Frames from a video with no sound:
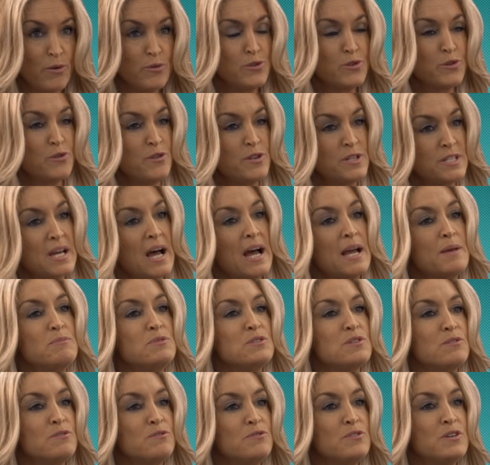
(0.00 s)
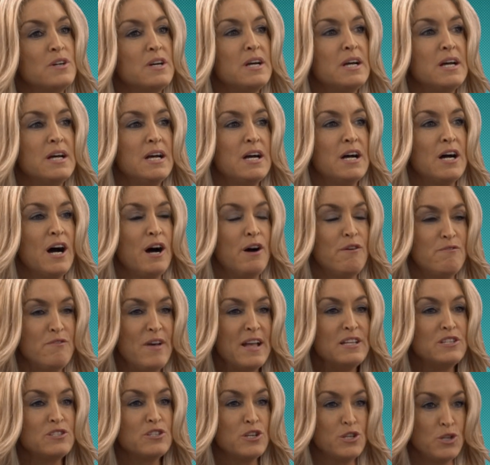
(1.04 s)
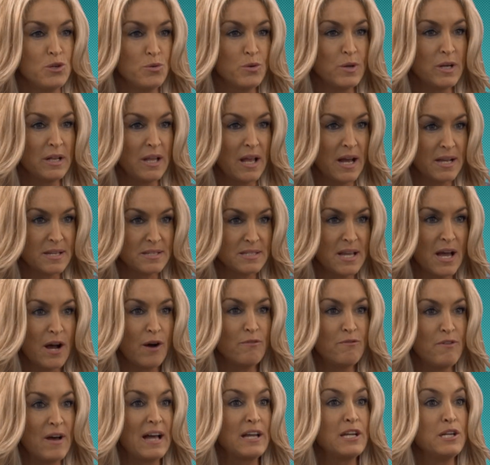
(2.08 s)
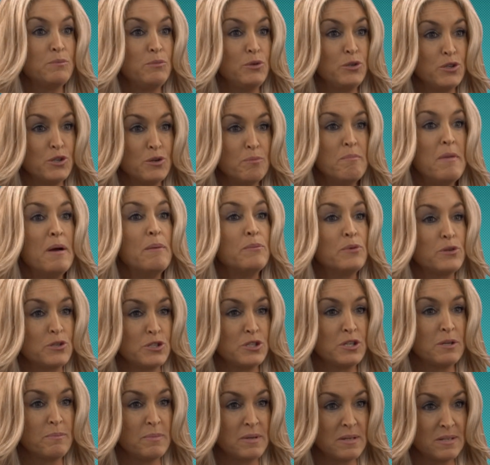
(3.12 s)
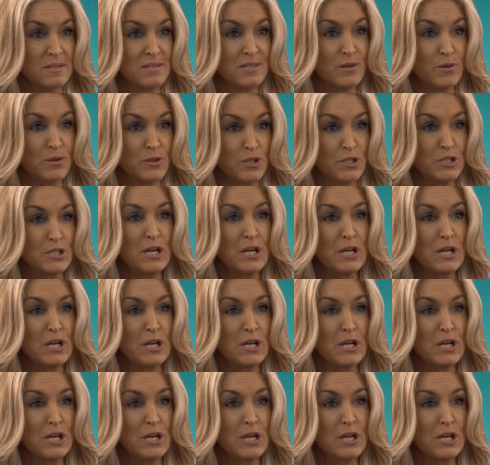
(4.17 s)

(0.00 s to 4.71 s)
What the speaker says: Those are the types of events that you realize how valuable your membership is here at the